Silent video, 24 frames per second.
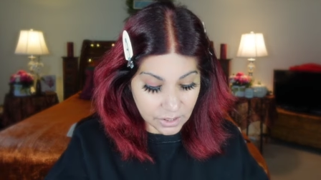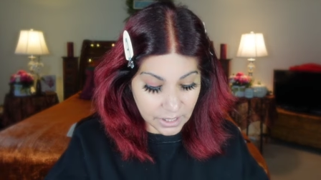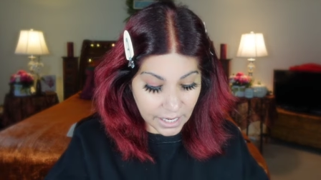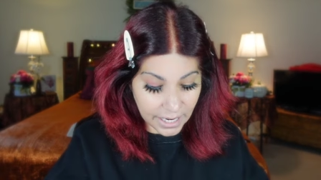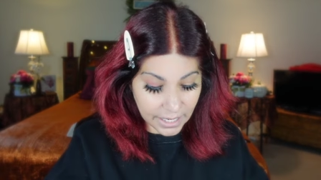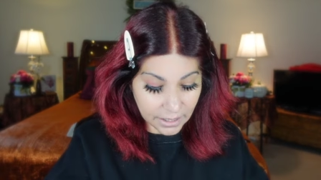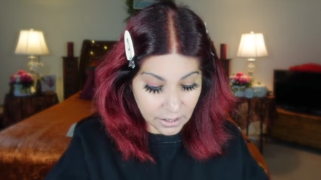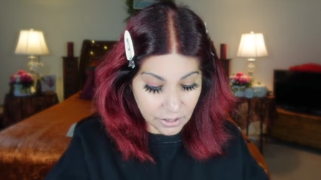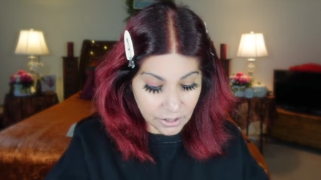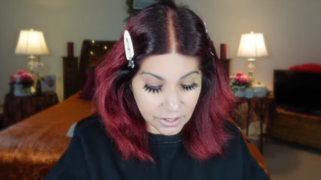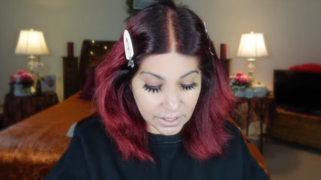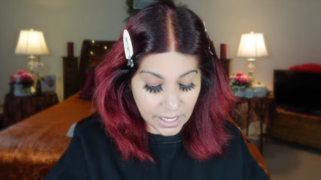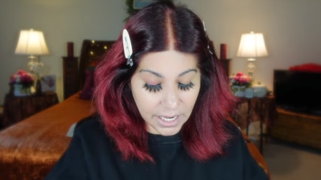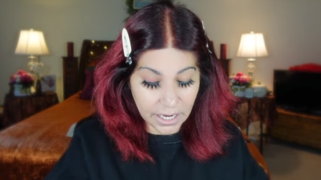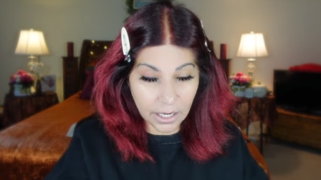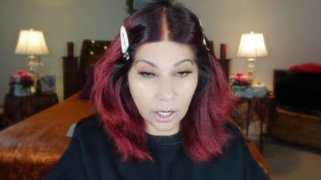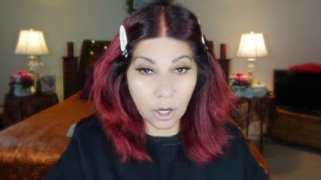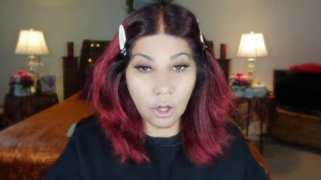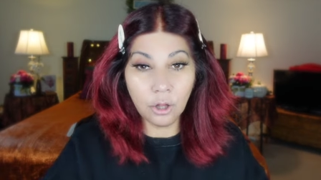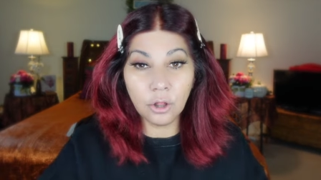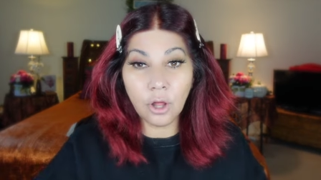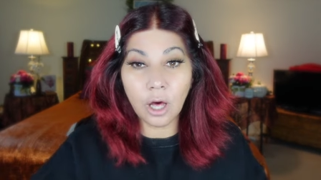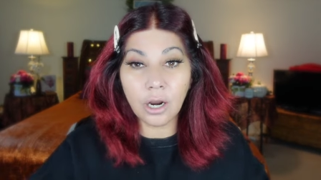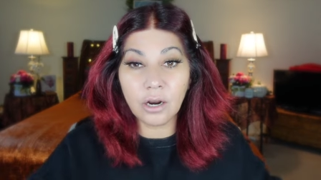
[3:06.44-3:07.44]
Taylor's getting
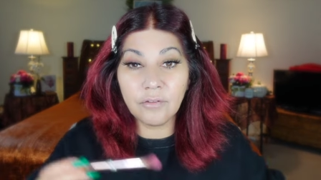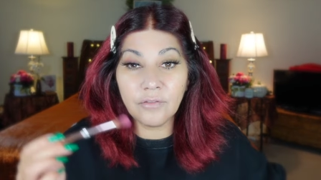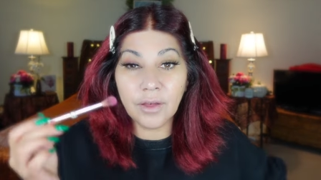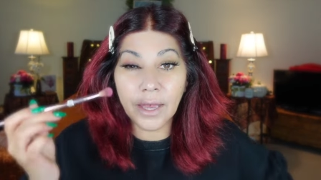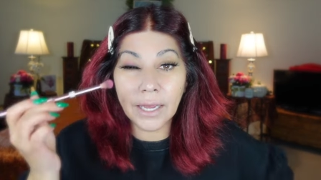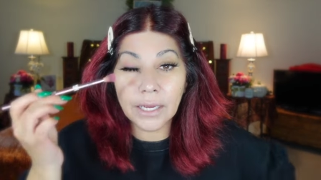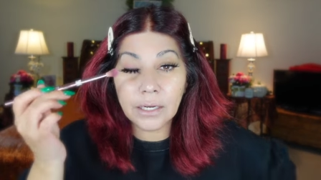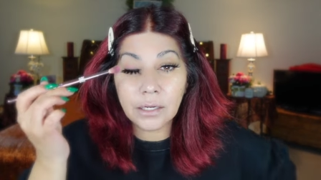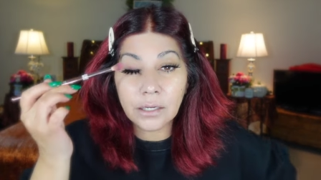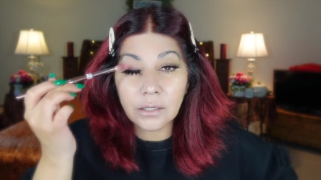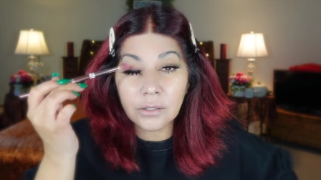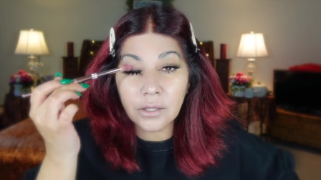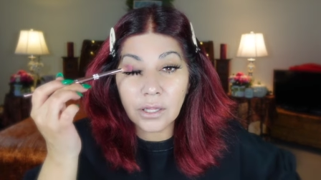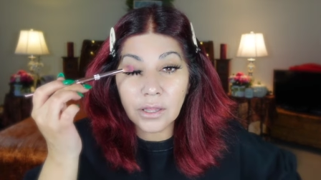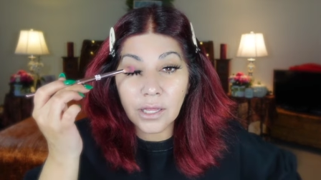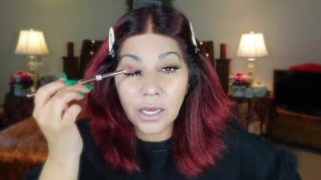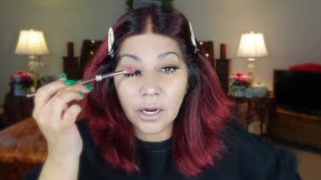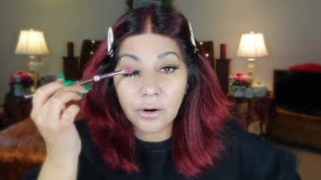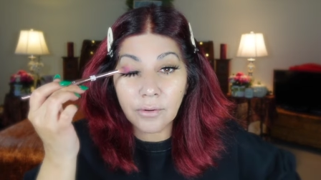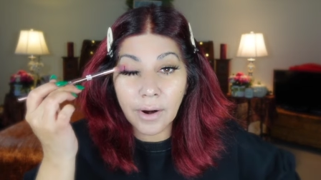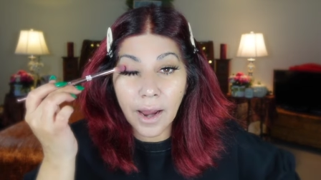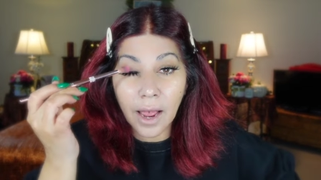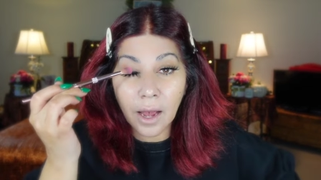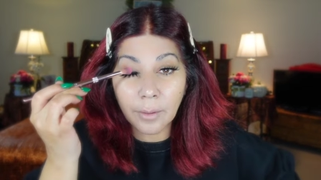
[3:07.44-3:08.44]
a lot of hate. At the
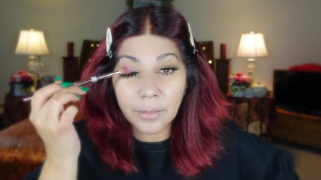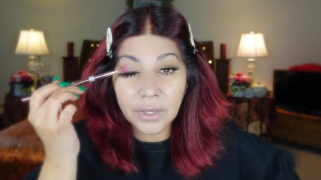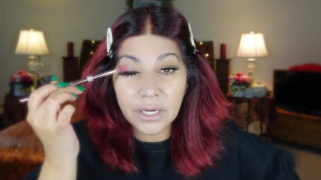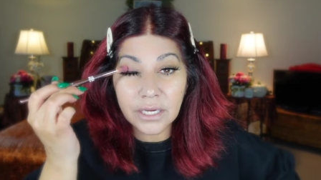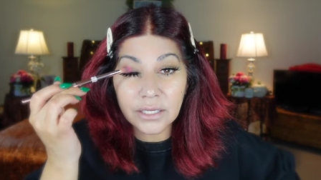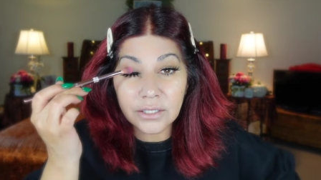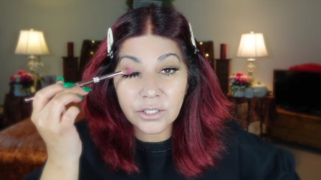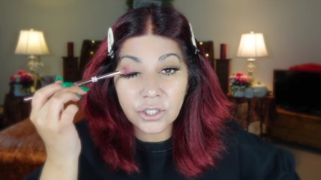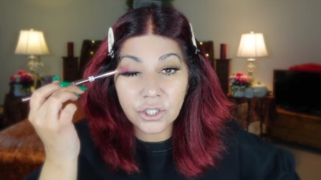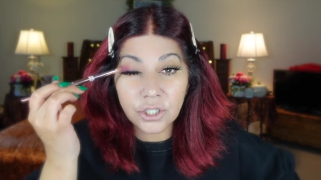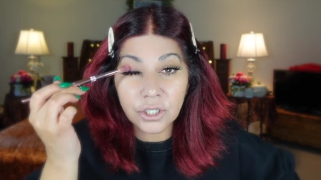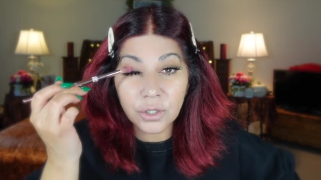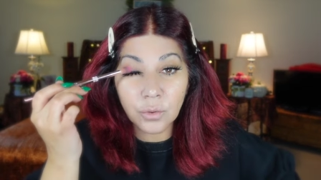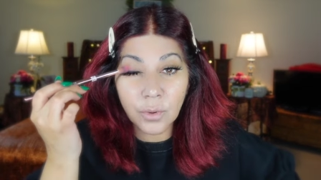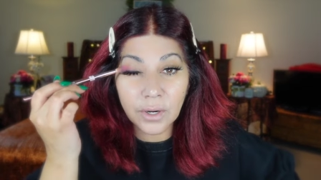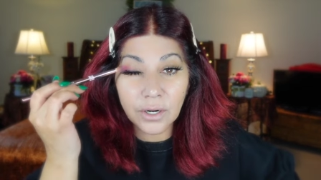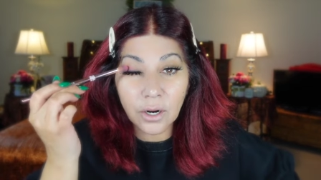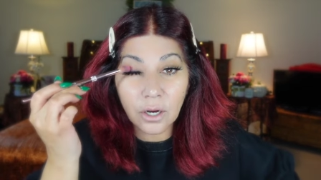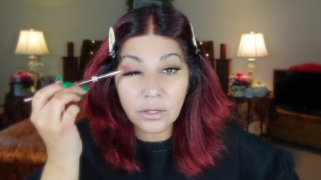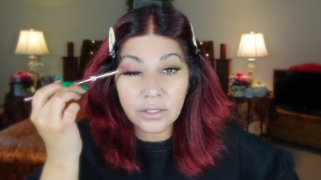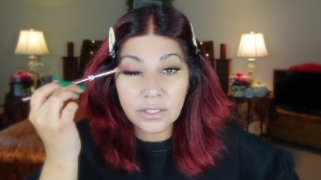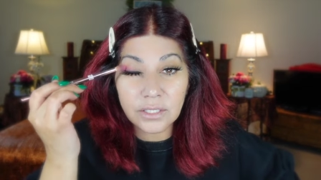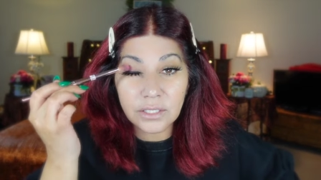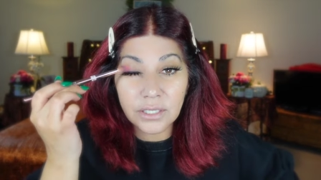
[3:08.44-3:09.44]
Grammys, she
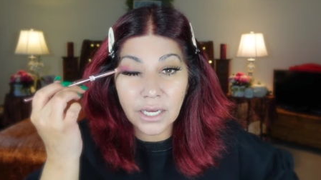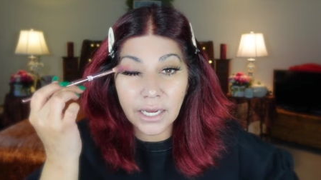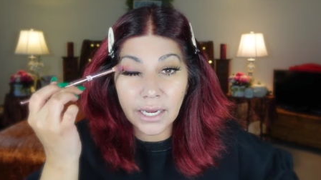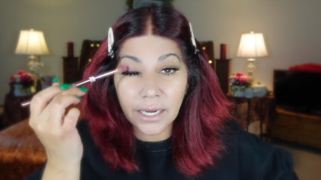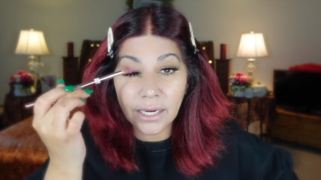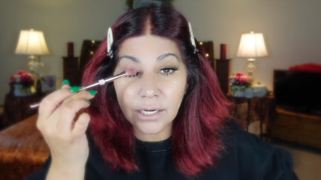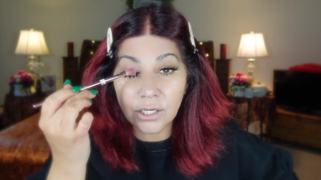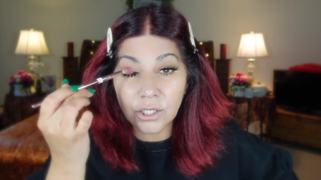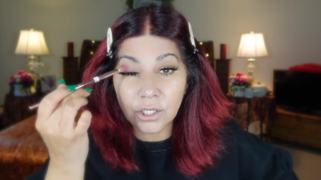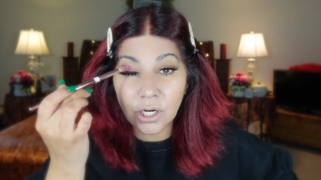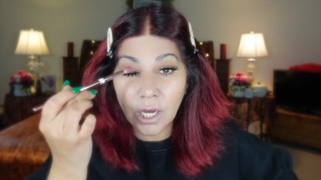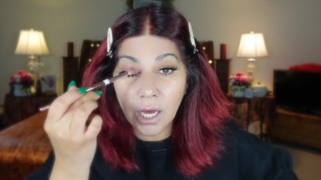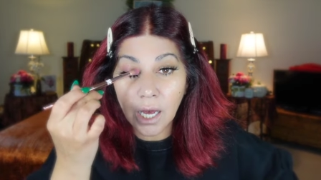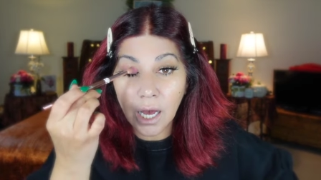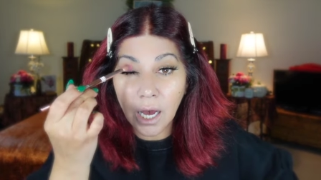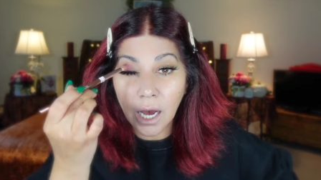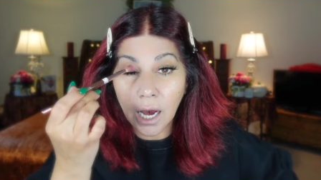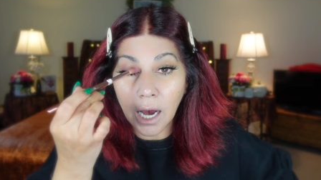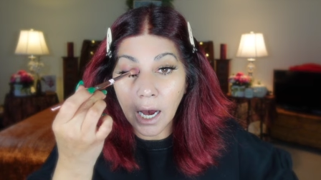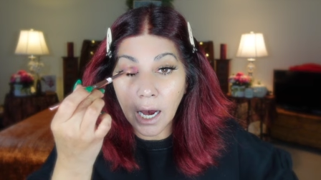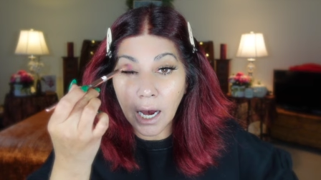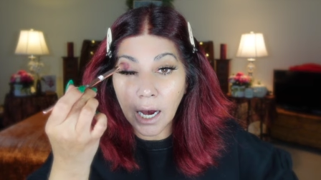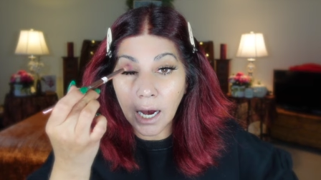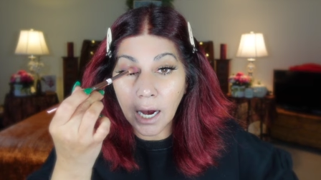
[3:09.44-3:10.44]
went on stage
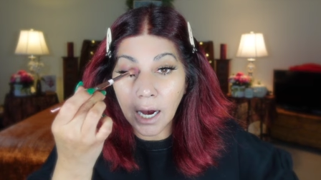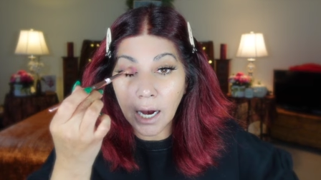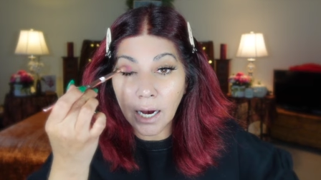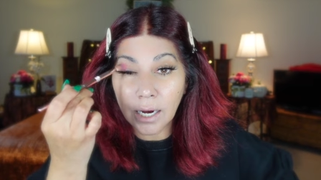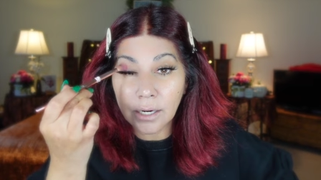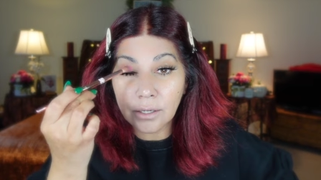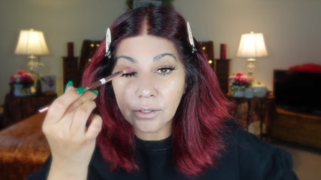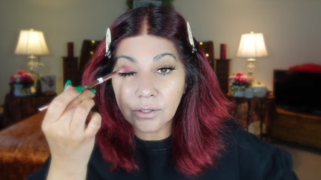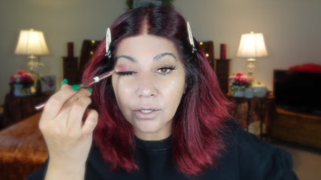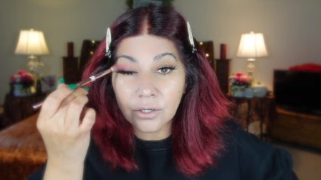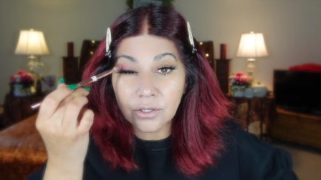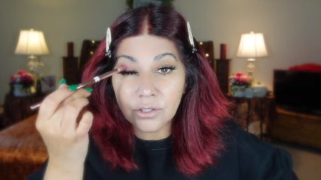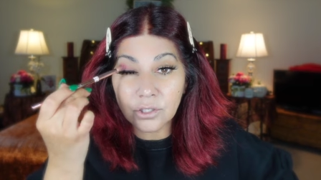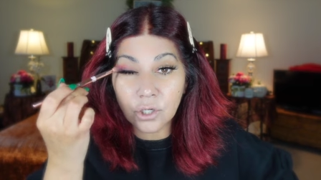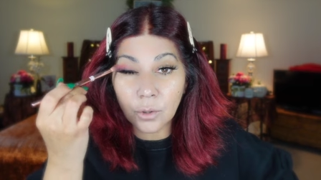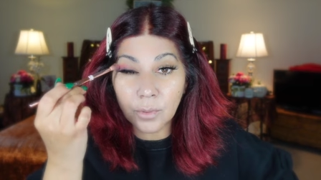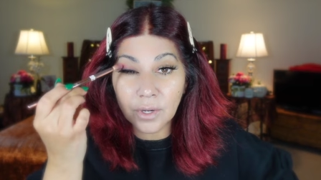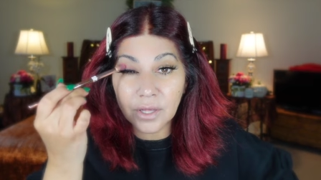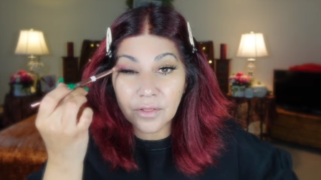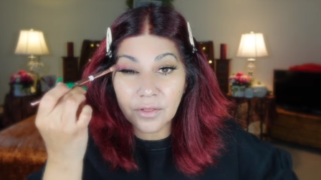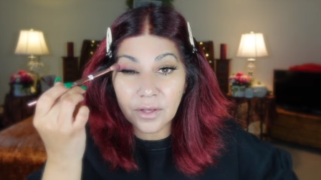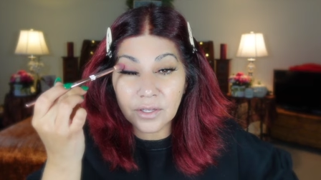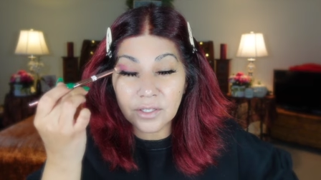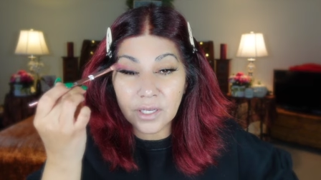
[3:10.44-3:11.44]
and uh, there's so
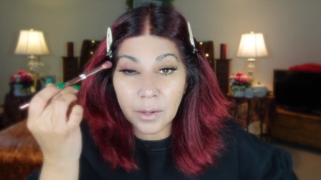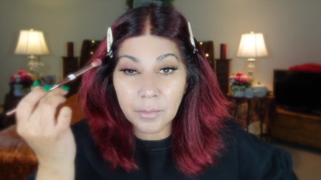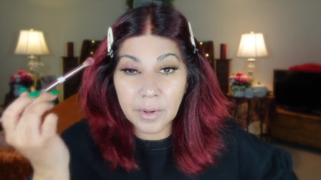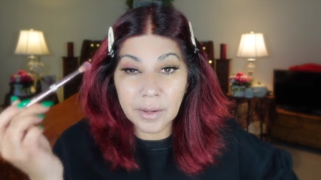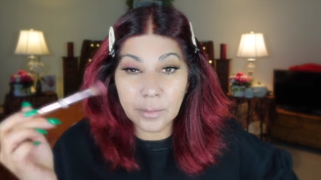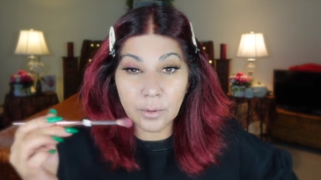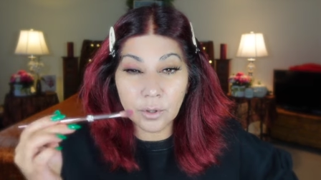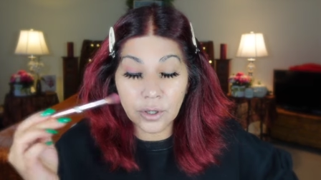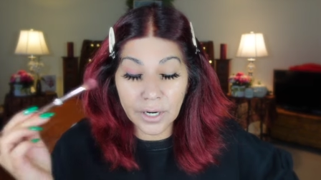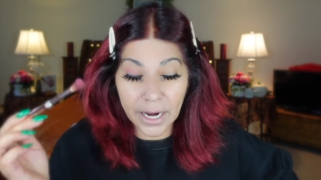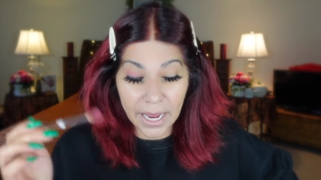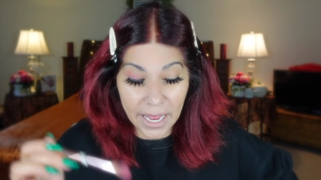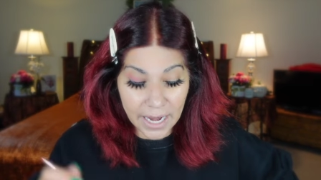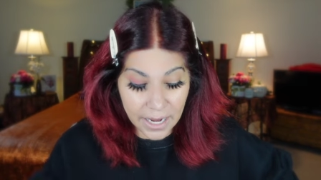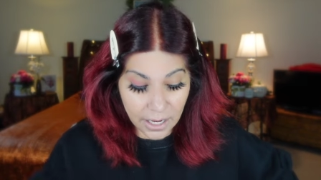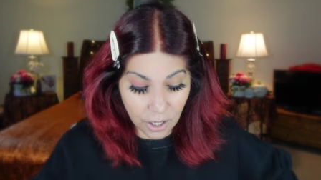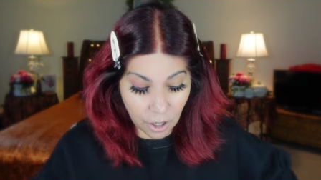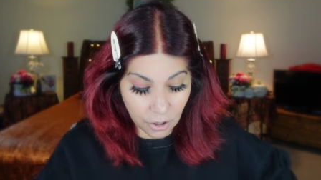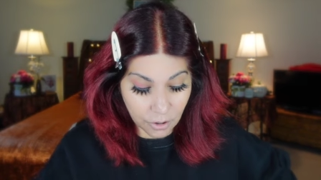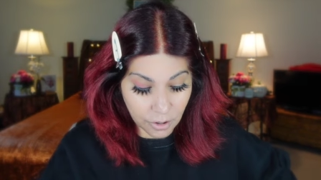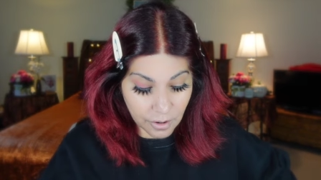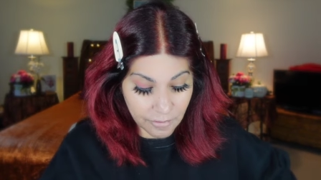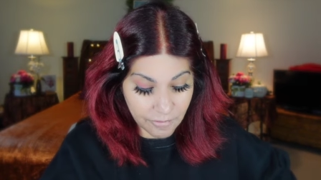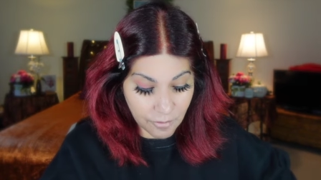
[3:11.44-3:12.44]
many things that people are
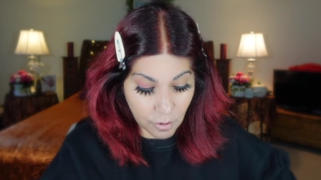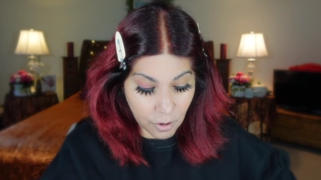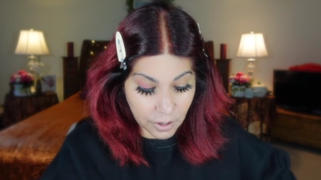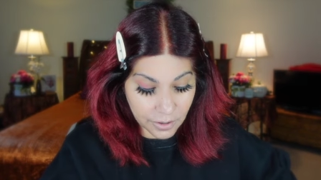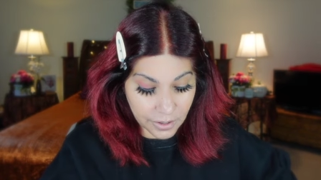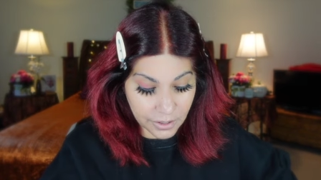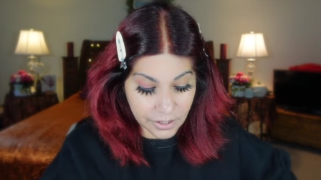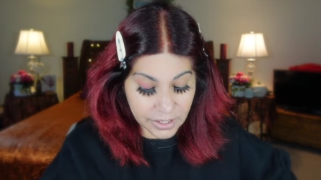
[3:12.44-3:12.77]
hating on her for.